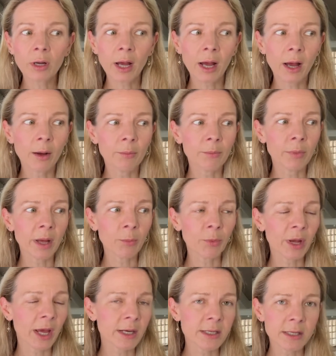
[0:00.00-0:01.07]
and we
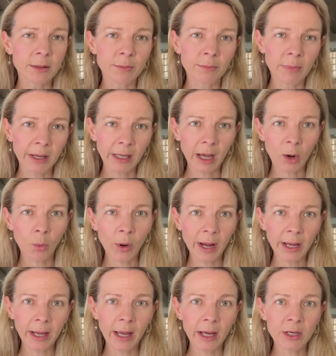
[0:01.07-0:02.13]
had to make our
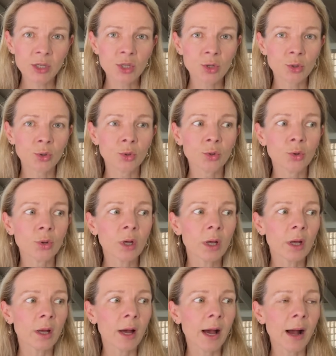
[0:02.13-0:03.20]
way out to
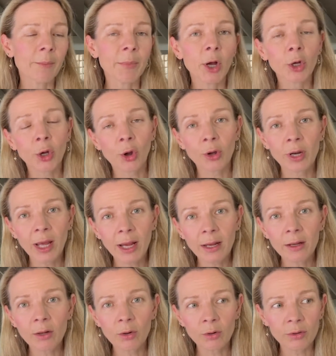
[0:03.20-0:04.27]

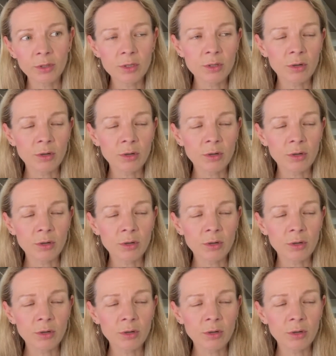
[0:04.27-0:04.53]
Hakone on